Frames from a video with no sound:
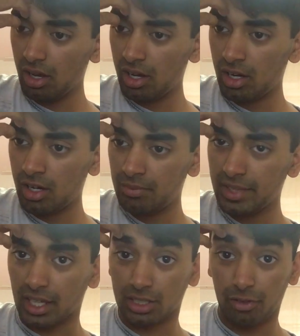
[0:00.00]

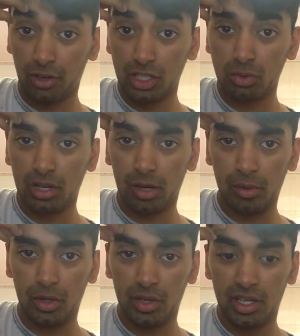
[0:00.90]
Yeah, so the first one I'm going
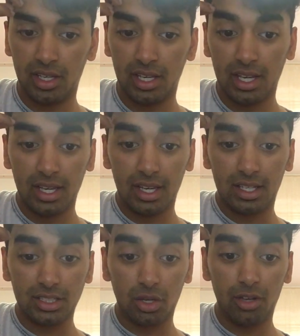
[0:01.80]
to be doing
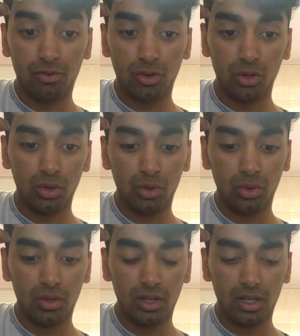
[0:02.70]
is going
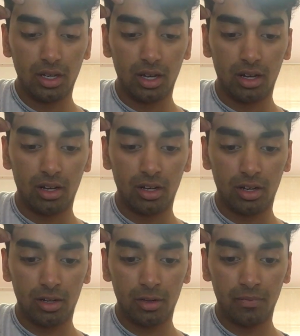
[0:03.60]
through
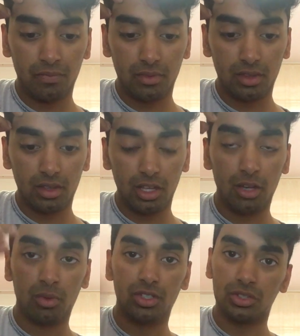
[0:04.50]
the
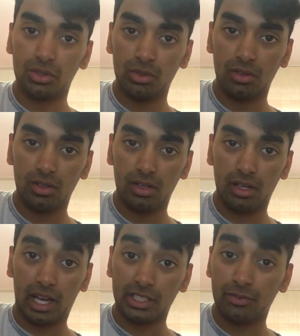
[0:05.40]
original
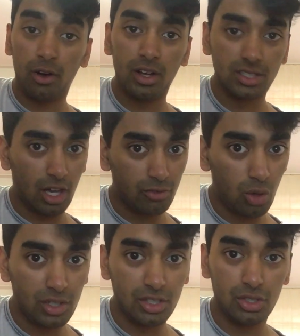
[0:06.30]
as far as I've
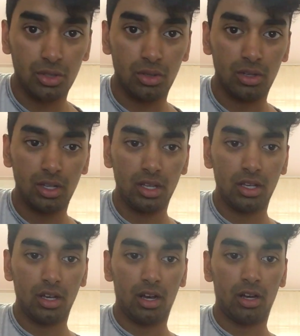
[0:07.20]
gotten it to.
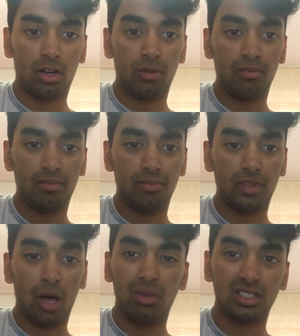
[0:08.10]

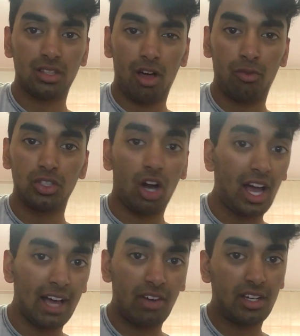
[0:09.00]
There'll be stuff which I
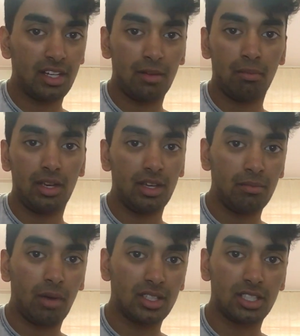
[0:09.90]
have added it in
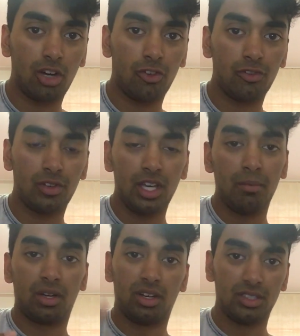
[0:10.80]
myself
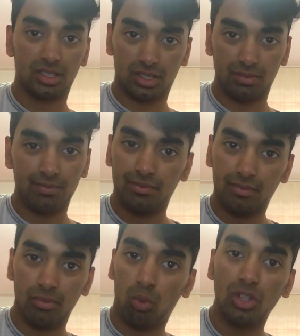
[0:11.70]
because
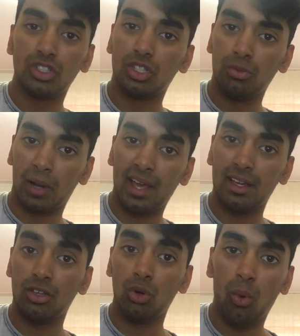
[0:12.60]
once you play
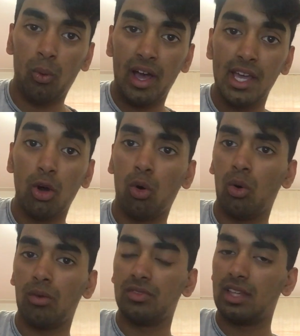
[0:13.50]
it your way,
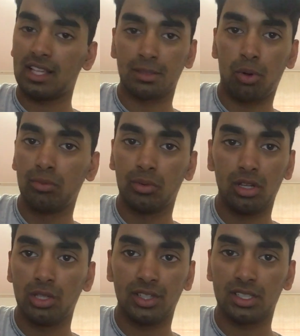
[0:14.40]
or that's a problem with
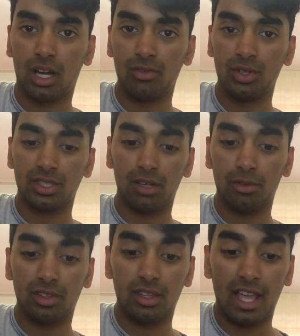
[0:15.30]
loads of these covers,
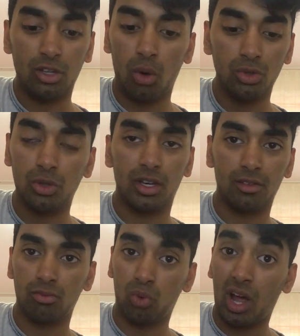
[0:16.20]
they don't do
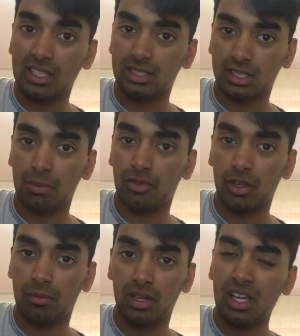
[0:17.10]
it right, some of
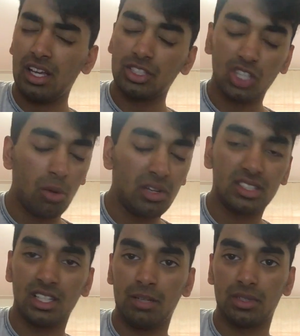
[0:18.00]
them. So many
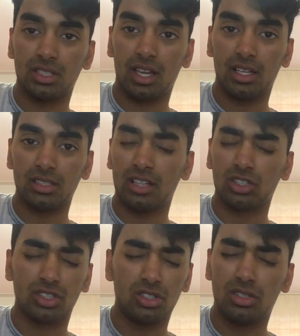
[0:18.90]
silly mistakes that
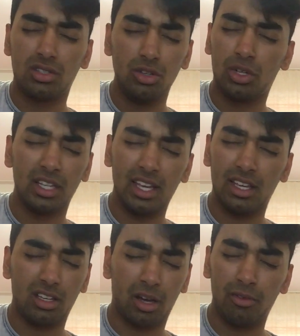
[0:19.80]
just you can
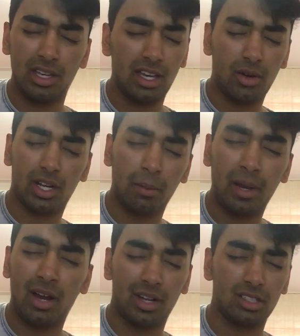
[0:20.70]
hear it
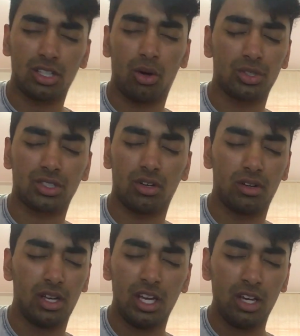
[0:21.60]
comparing it to the old
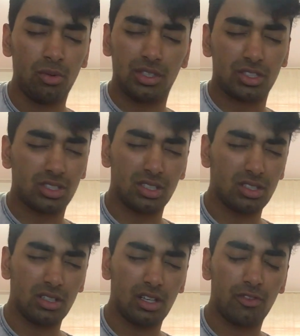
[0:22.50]
song, which
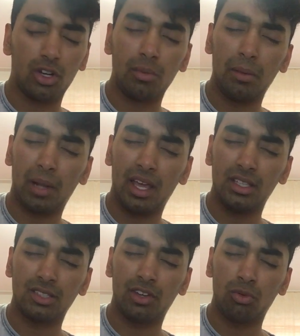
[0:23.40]
if you're going to be
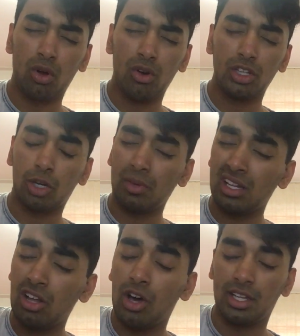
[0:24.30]
playing something wrong, you can be
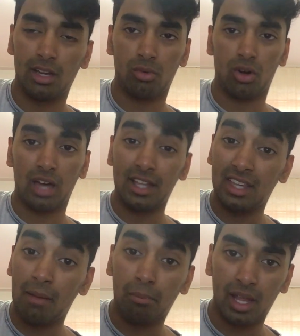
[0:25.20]
learning it wrong and
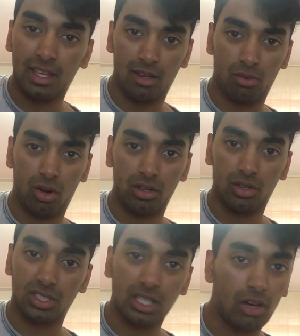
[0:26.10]
then playing it wrong
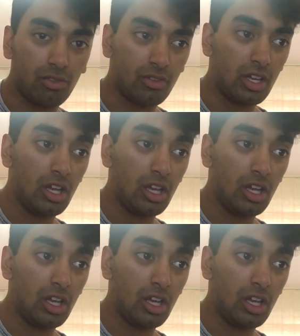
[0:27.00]
yourself